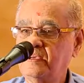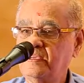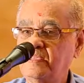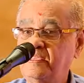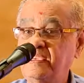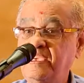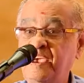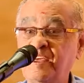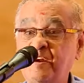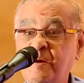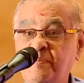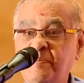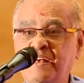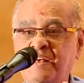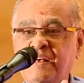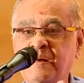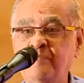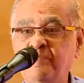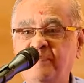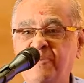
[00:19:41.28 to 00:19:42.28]
He cannot be
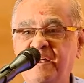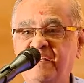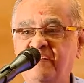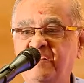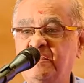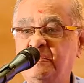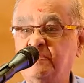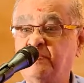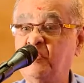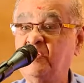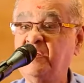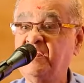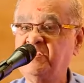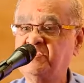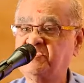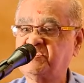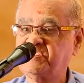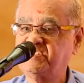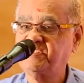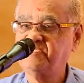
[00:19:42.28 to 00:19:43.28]
compared with
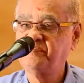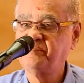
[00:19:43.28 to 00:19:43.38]
police.